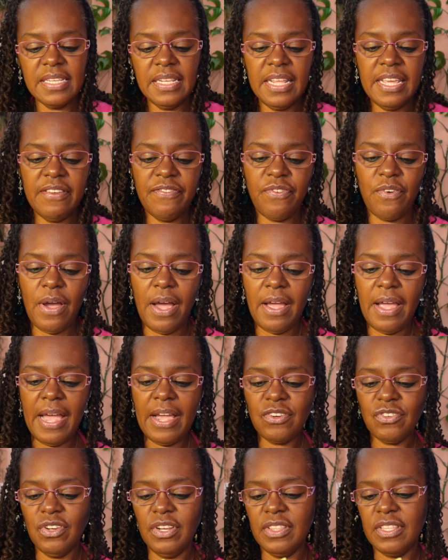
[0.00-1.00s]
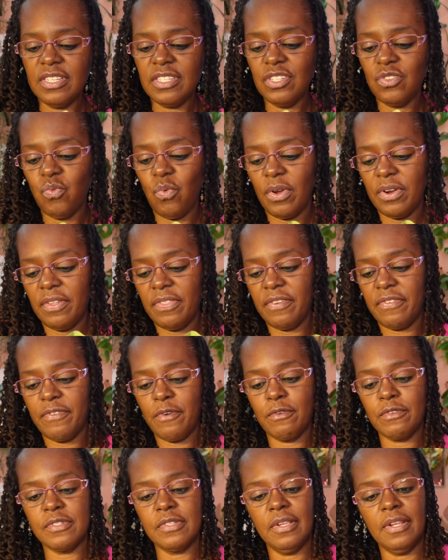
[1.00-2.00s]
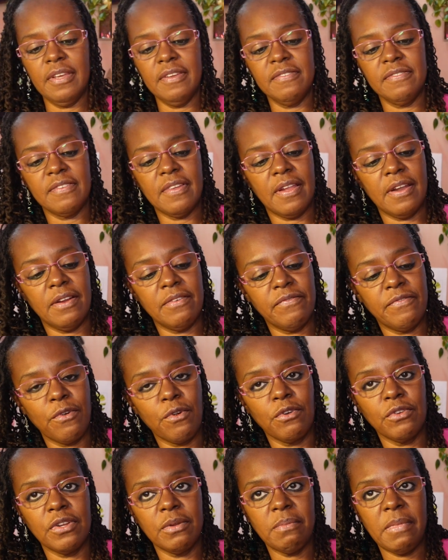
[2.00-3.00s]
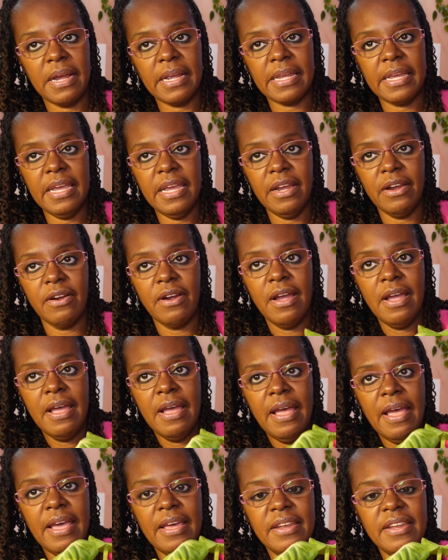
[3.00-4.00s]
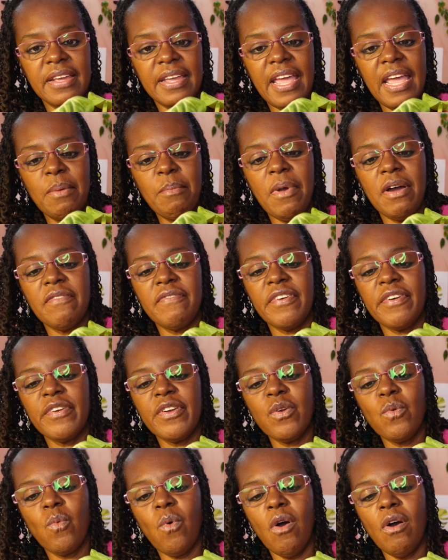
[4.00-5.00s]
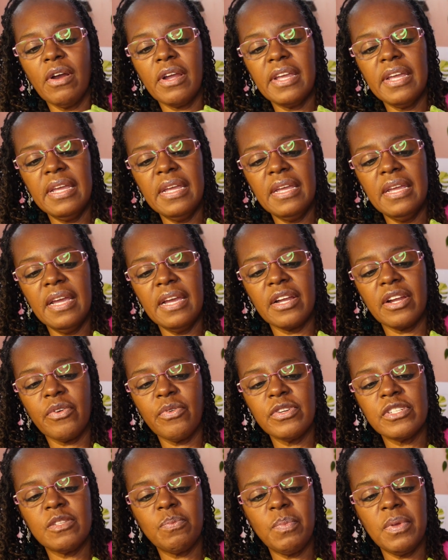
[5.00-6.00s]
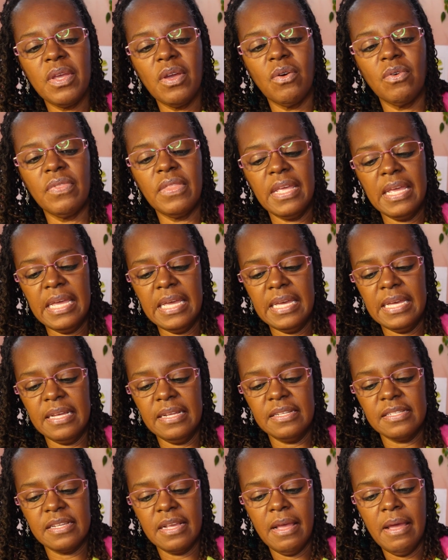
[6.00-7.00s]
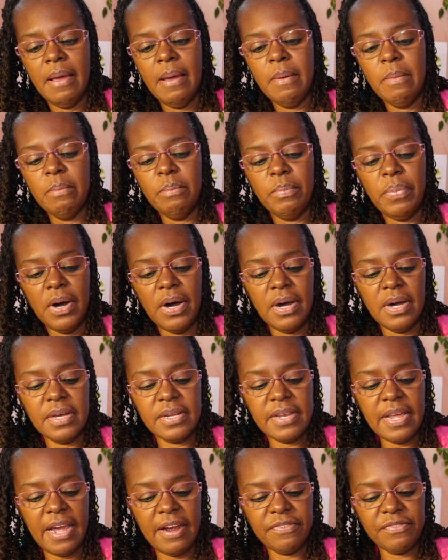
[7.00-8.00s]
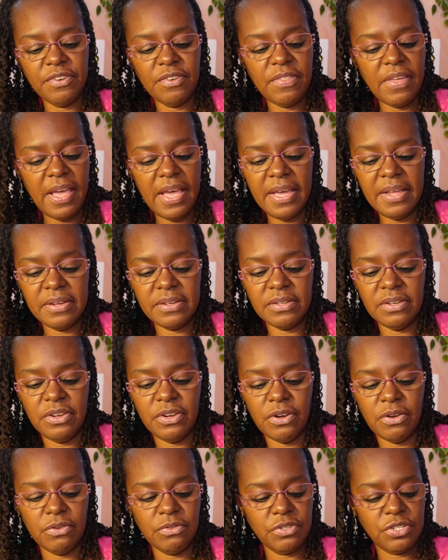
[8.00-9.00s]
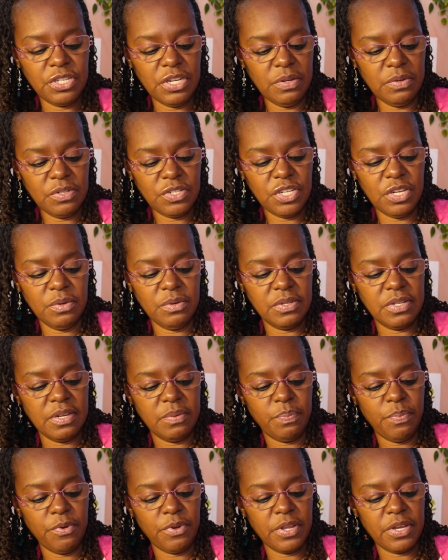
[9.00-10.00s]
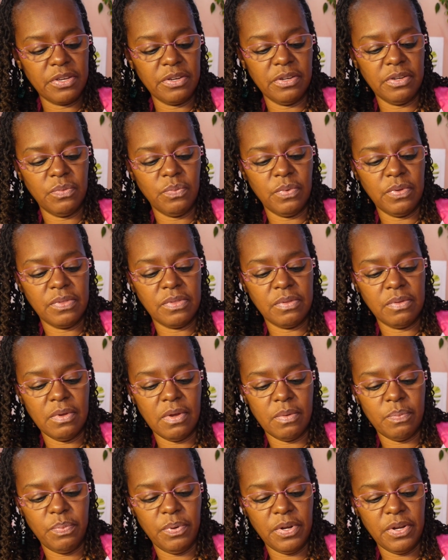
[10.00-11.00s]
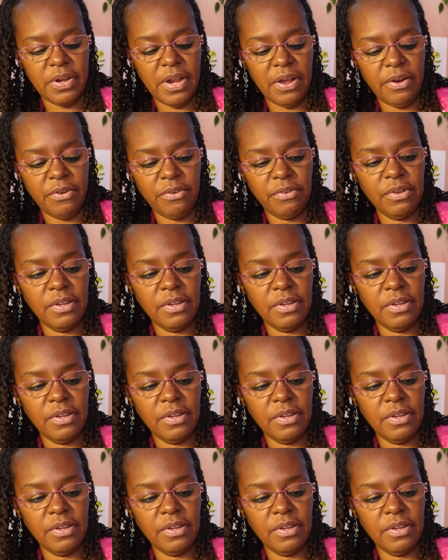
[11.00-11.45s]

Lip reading: leaf, actually, this is one of the first leaves that unfurled in my care, and it came out very wonky and crispy on the ends. But after that, you know, she did pretty good with putting out her